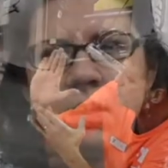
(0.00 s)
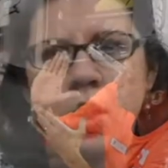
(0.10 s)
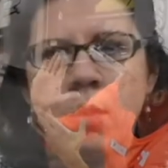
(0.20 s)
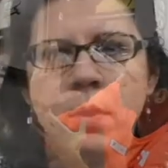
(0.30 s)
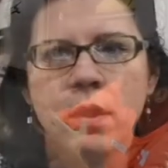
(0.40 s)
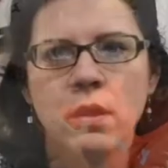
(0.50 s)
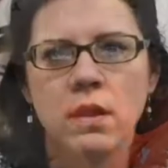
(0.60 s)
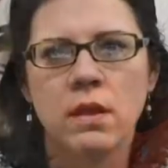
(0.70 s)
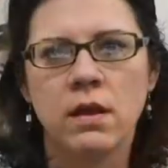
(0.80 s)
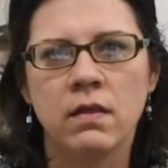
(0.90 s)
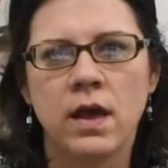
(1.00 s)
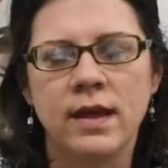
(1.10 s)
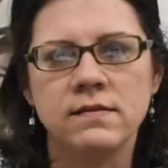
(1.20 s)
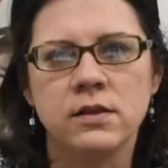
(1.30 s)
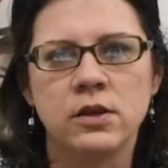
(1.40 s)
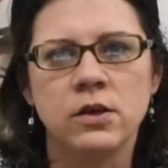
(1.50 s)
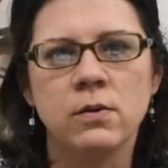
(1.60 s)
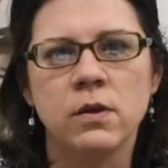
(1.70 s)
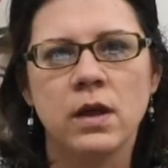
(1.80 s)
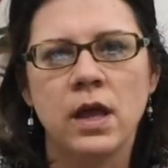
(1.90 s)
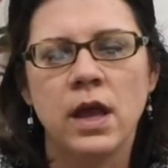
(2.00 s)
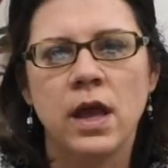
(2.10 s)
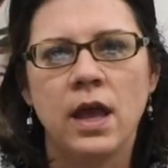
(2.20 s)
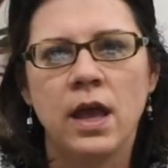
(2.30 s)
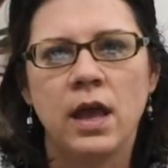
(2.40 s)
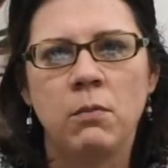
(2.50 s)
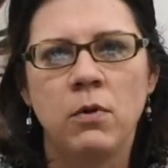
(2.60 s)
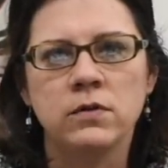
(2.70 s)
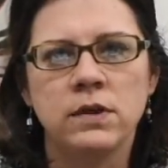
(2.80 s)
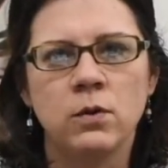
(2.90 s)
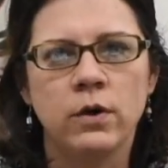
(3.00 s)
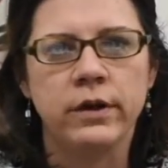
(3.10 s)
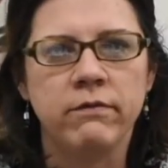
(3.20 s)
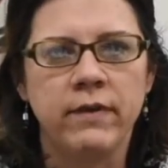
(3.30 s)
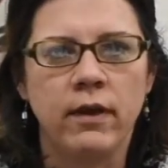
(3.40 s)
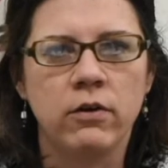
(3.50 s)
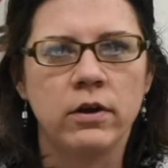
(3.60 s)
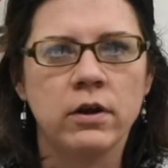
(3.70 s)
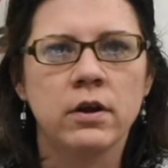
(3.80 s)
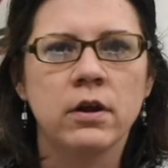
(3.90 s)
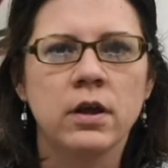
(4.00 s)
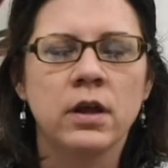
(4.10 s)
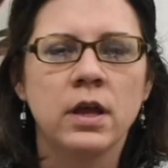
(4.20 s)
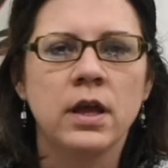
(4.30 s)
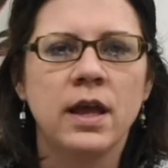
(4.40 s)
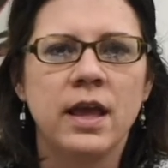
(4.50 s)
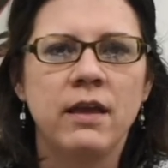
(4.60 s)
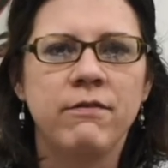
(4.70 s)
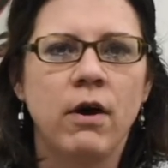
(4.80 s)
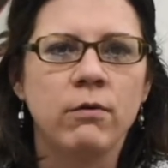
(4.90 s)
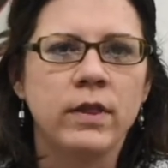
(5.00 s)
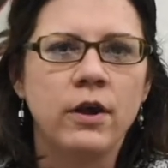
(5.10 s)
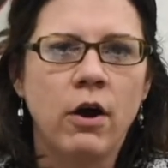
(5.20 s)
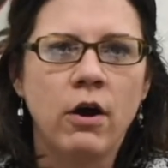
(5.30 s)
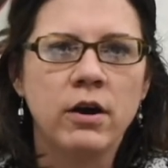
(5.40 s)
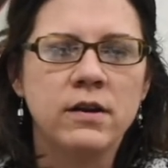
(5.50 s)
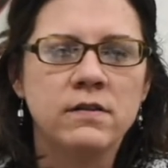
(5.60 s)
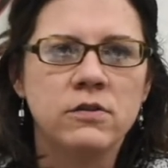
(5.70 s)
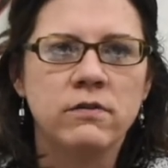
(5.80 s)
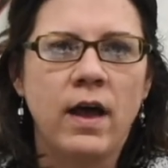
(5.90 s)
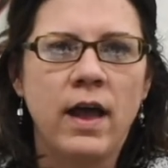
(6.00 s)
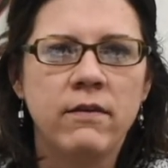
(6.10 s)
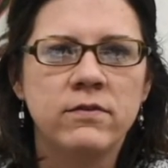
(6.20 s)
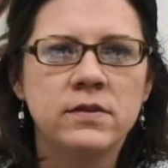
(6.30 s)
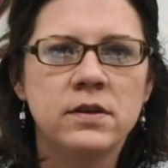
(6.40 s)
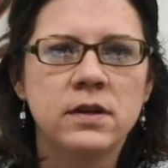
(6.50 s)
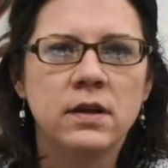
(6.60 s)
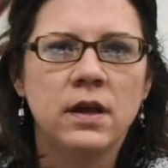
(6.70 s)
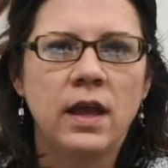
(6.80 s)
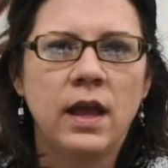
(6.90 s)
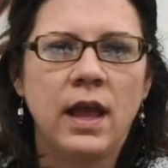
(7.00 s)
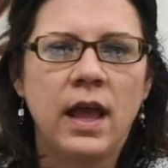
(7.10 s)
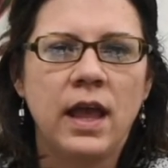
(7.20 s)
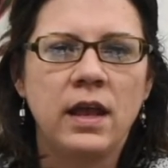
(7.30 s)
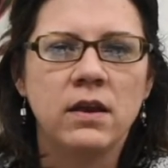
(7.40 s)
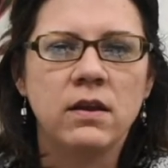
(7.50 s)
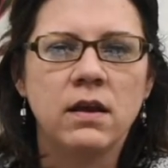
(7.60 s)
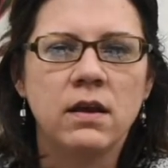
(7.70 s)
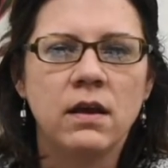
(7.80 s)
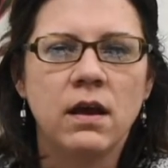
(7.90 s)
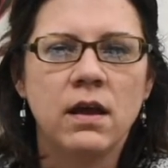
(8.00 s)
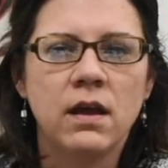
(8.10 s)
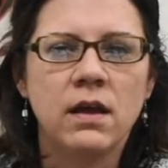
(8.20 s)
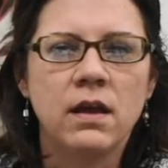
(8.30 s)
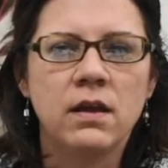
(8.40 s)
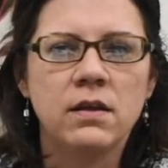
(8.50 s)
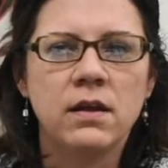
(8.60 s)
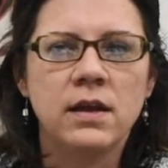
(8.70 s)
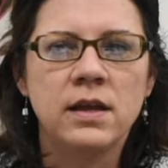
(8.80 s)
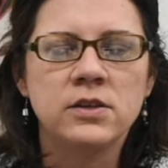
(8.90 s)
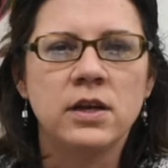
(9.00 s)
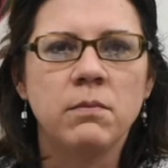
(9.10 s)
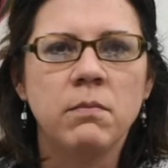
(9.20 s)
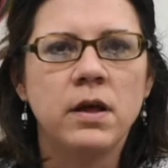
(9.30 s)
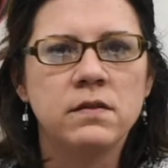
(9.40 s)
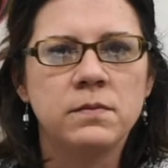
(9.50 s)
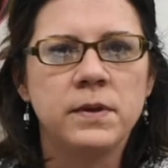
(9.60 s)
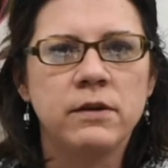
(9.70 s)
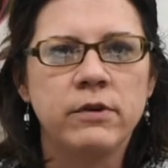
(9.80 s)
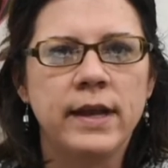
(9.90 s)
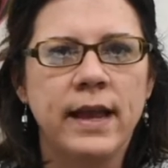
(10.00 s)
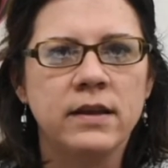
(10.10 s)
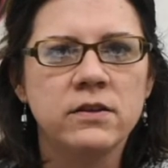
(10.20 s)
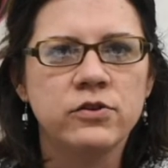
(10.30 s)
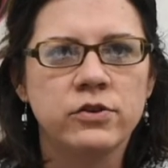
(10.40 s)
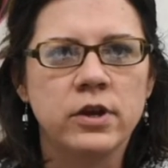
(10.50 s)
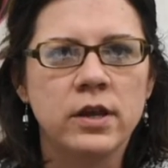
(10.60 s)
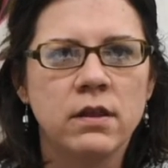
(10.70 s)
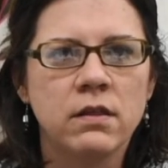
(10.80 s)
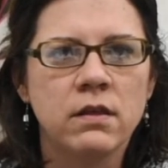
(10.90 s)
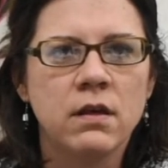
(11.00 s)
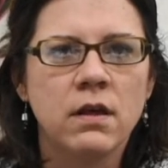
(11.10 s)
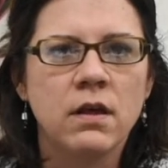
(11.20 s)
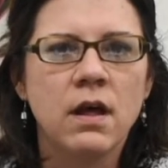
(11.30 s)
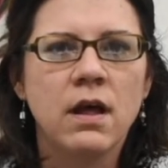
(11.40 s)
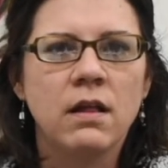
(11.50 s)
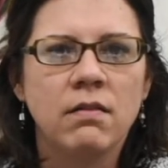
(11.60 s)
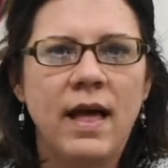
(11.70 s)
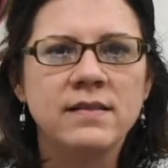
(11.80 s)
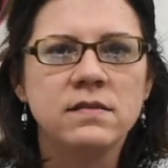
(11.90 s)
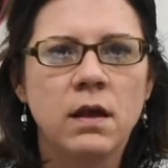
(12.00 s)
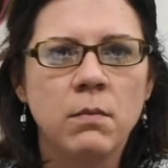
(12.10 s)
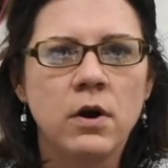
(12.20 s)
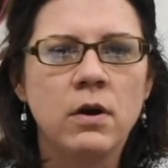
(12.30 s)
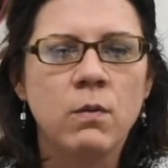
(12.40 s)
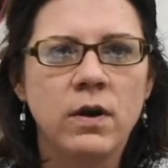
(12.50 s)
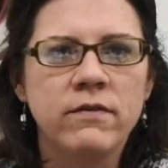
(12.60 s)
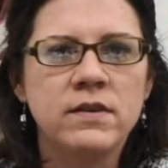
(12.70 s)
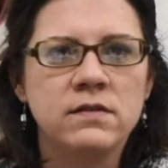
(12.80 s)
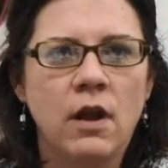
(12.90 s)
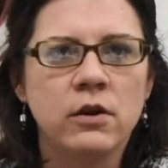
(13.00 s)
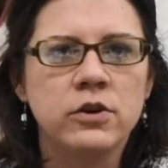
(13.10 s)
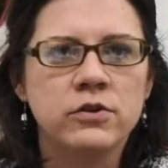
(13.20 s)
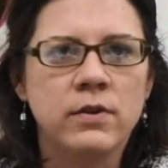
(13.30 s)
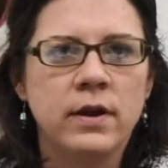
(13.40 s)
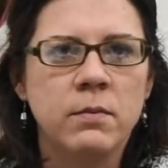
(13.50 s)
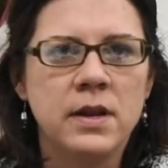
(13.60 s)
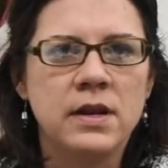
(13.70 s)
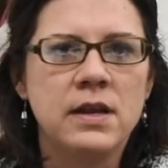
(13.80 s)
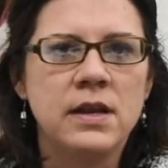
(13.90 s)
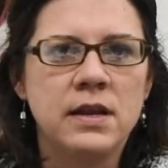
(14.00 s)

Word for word: a coma in the ICU in multi-organ failure. He fought really hard and survived and it took him months, but he regained his strength. Last summer, one of his doctors recommended